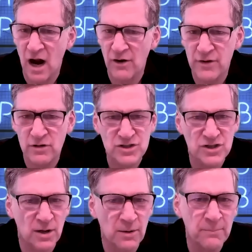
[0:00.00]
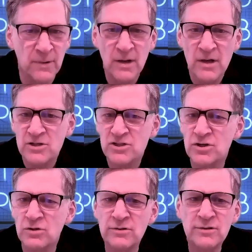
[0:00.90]
Are there some
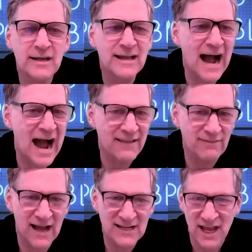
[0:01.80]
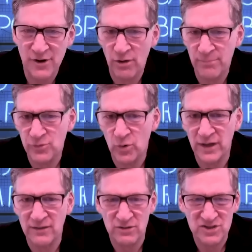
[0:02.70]
certain guidelines? I know I'm
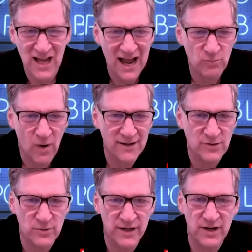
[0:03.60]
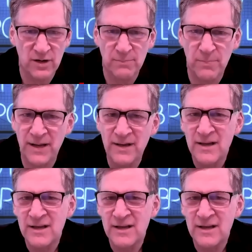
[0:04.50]
throwing a little sidewinder in here, but